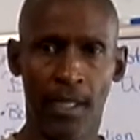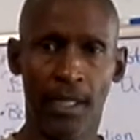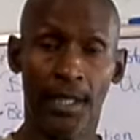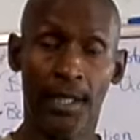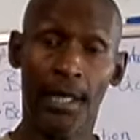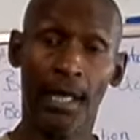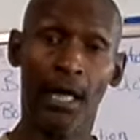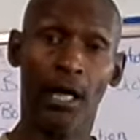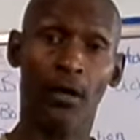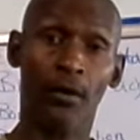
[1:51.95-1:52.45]

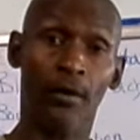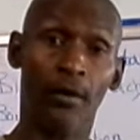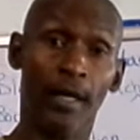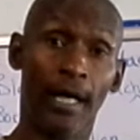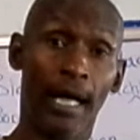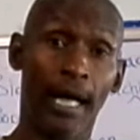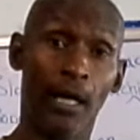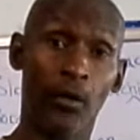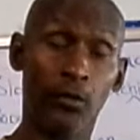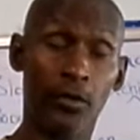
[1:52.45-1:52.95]
Now,
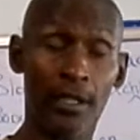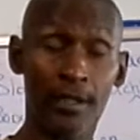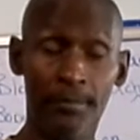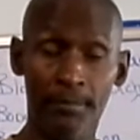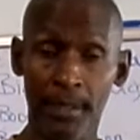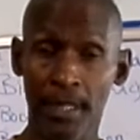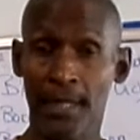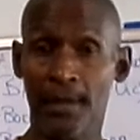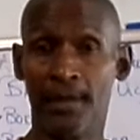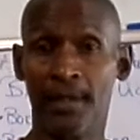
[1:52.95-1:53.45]
I will
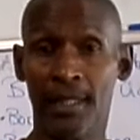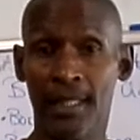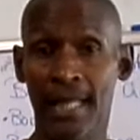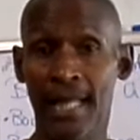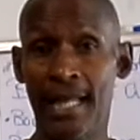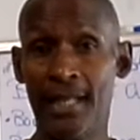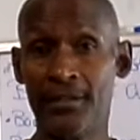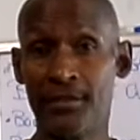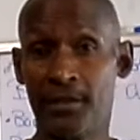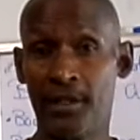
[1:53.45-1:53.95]
admit in the
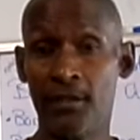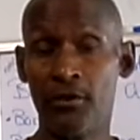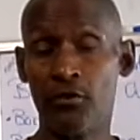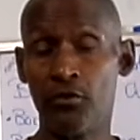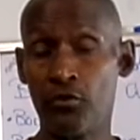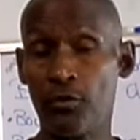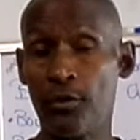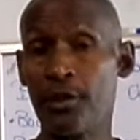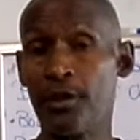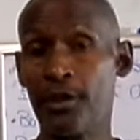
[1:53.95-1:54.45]
last 10 or
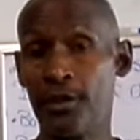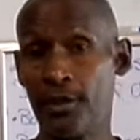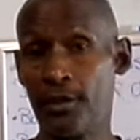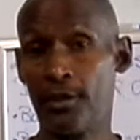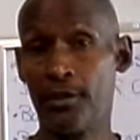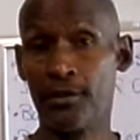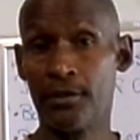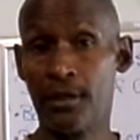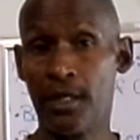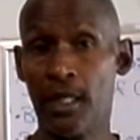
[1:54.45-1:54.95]
20
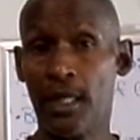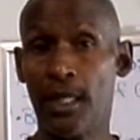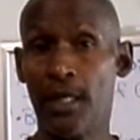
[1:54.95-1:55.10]
years,